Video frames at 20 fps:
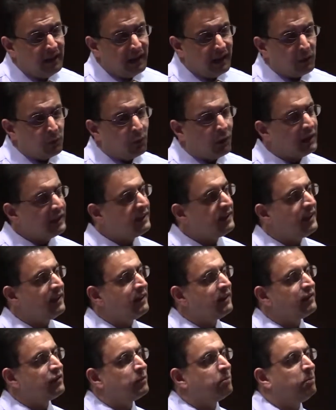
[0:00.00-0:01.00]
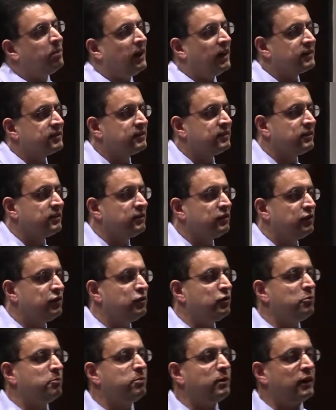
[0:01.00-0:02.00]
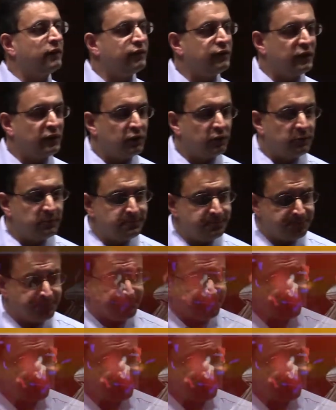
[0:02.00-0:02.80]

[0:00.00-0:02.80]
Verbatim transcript: And why did I list Boston to Buffalo?